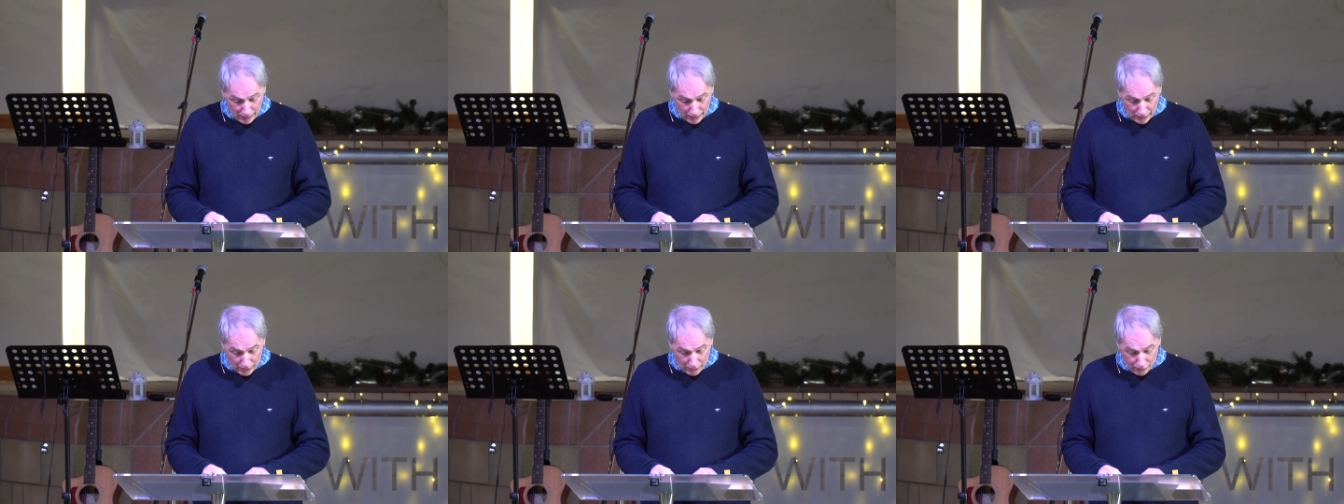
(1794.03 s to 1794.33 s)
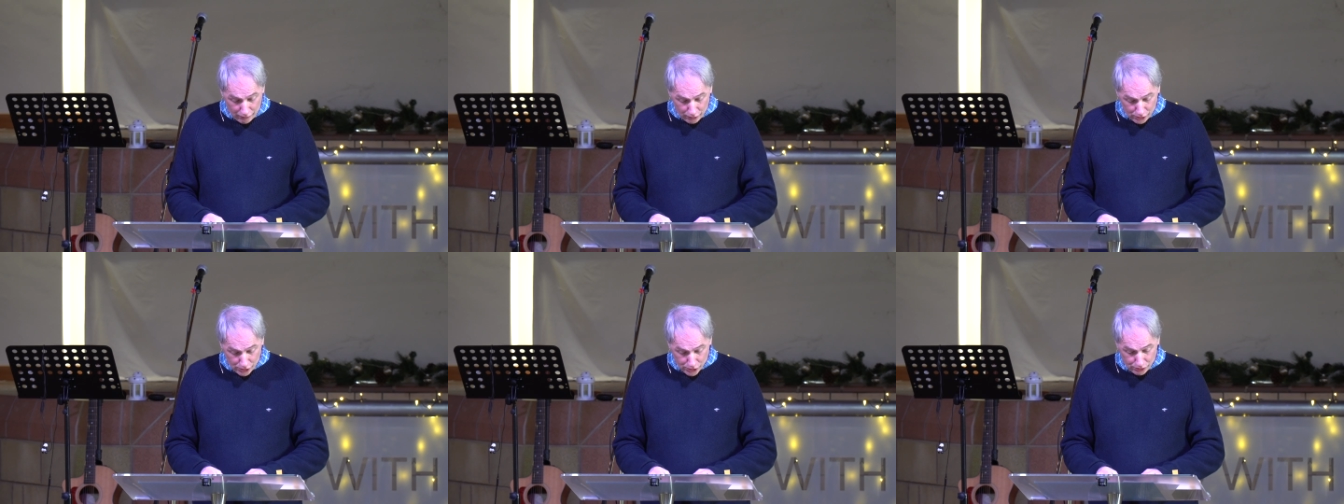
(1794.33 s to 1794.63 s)
and
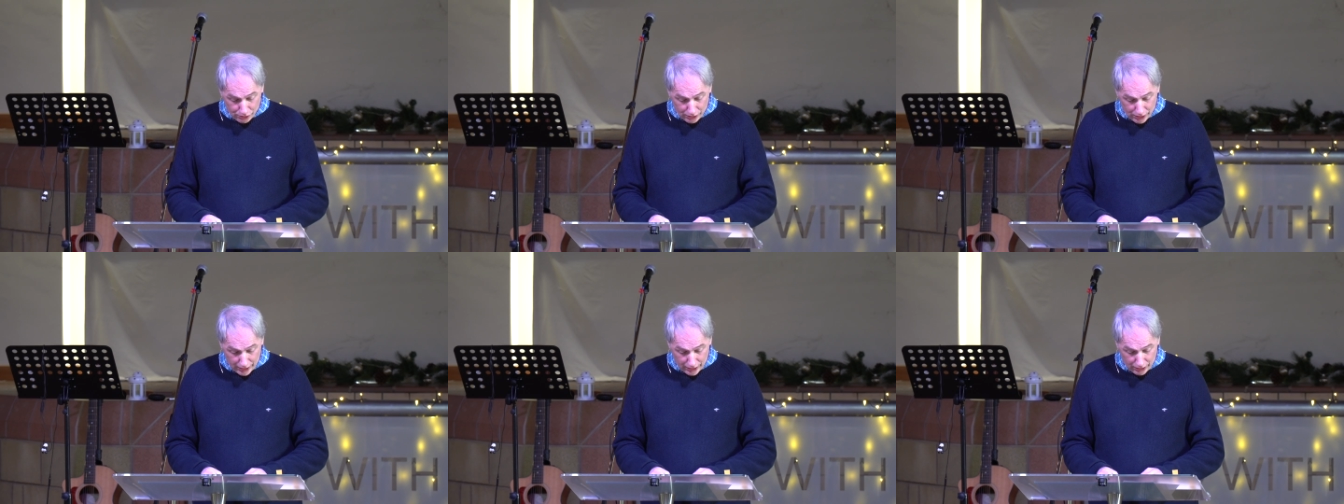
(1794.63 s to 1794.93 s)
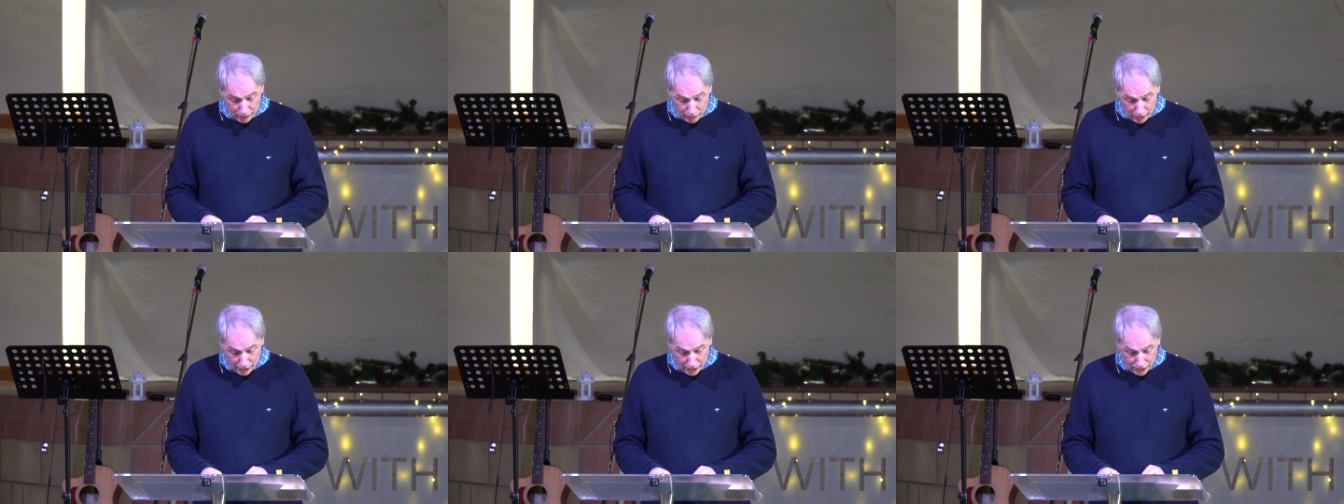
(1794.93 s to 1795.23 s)
for training
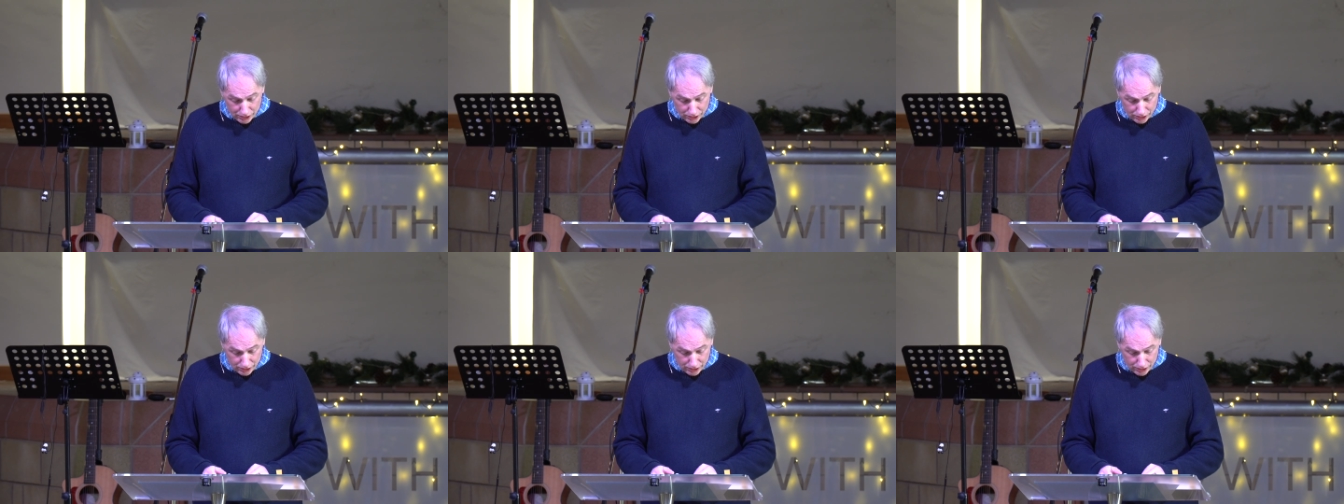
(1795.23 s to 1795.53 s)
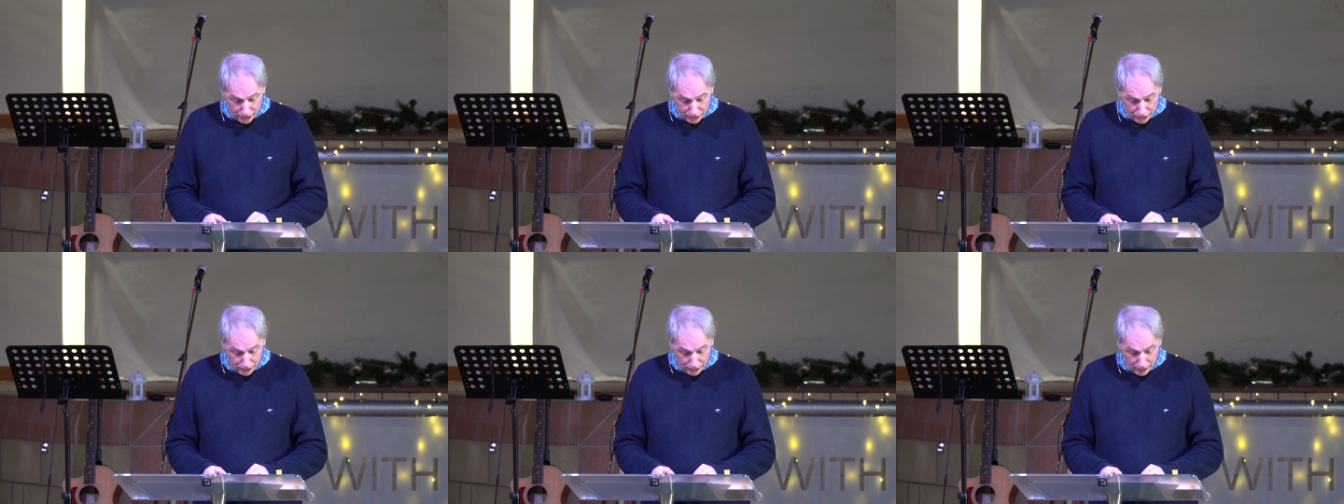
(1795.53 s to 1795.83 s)
in
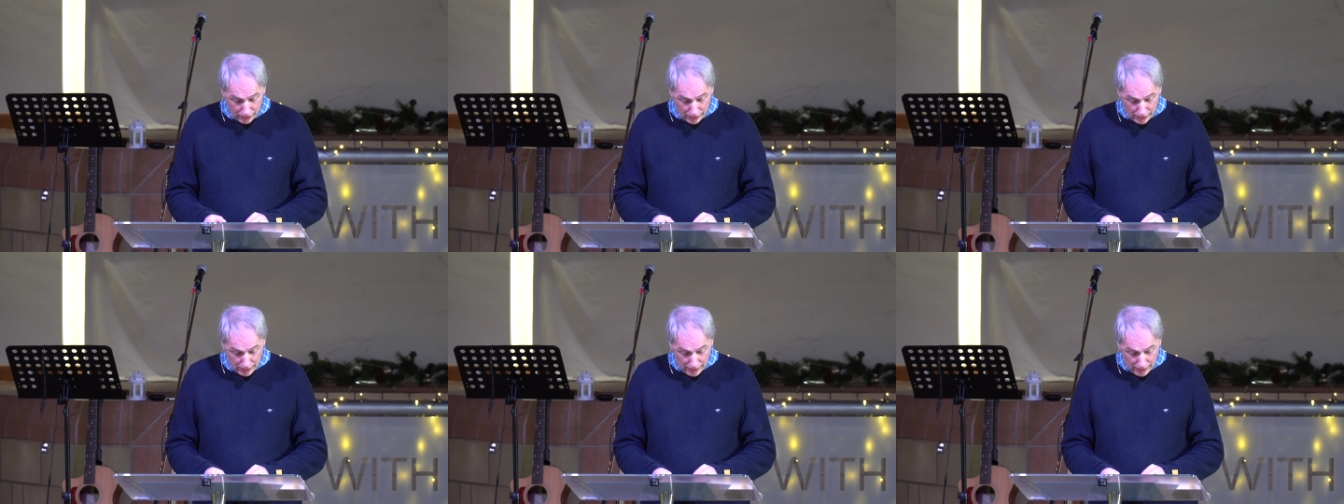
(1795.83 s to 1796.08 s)
righteousness,